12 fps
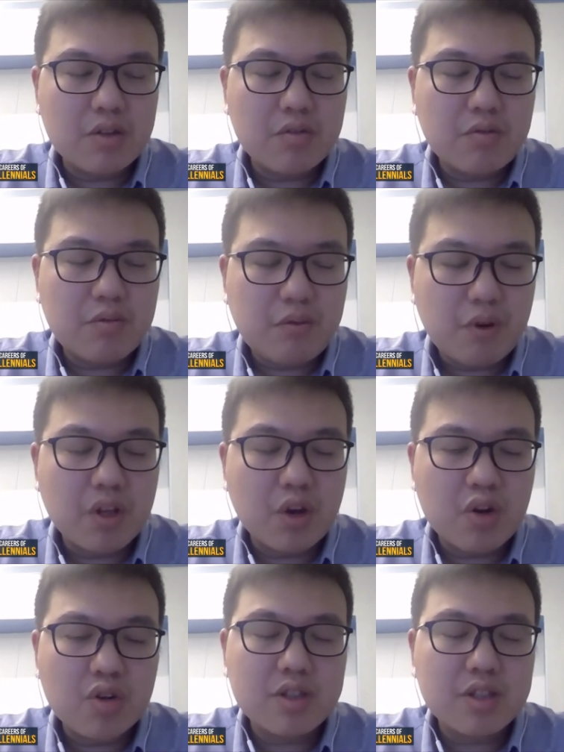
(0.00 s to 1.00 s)
for the
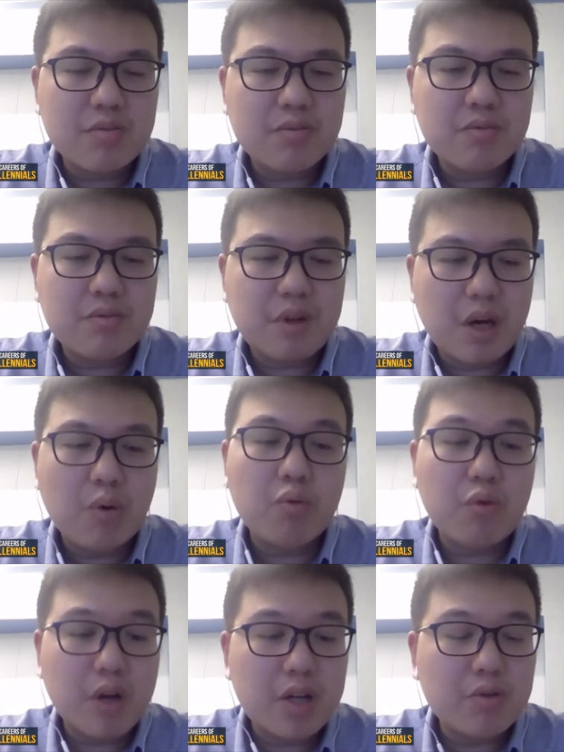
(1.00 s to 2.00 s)
long term, I would
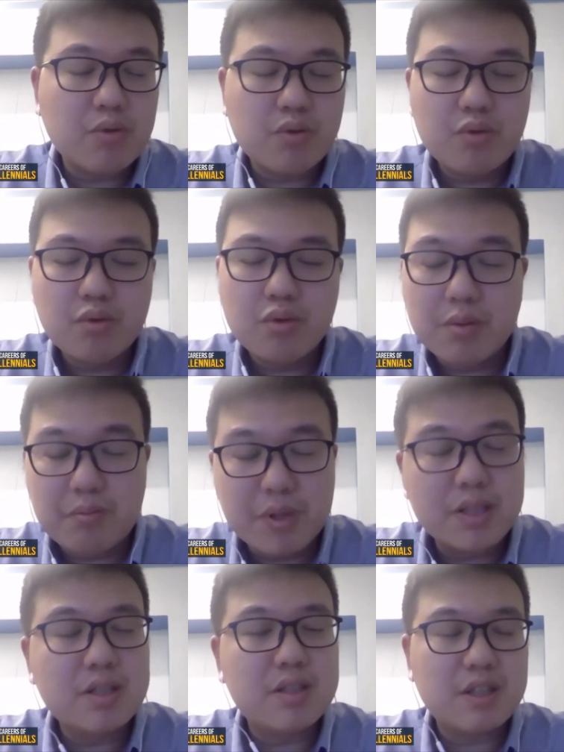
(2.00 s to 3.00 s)
like to do a
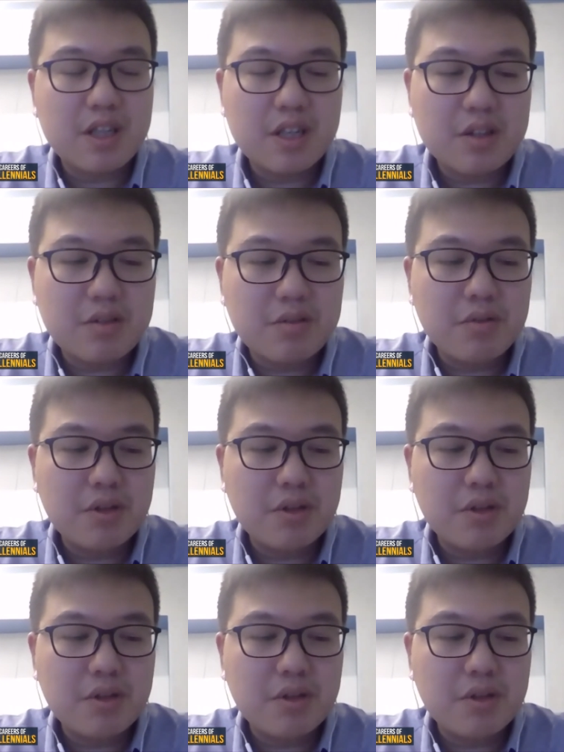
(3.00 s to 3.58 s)
business again.